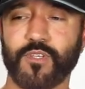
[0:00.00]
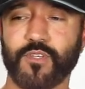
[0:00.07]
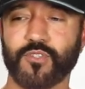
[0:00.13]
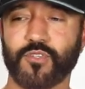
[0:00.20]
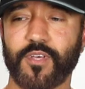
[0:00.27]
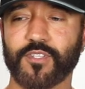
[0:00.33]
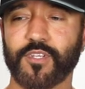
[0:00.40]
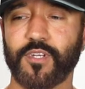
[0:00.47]

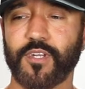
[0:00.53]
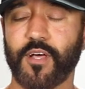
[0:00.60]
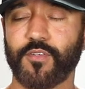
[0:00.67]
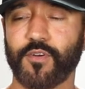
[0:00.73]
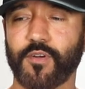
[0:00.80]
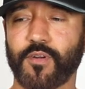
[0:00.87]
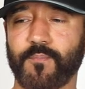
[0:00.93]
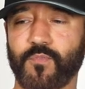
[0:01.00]
So that's
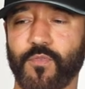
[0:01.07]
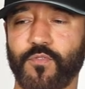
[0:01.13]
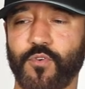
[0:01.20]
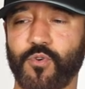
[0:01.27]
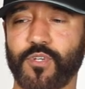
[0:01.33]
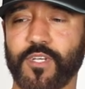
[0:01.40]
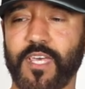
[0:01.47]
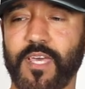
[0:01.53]
another
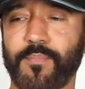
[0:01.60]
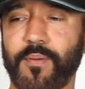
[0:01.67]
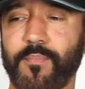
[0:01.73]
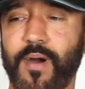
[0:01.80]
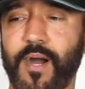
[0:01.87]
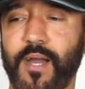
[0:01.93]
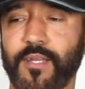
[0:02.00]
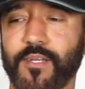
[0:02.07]
food to keep in
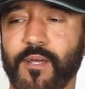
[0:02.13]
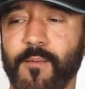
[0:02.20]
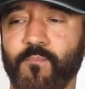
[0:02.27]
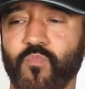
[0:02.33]
mind.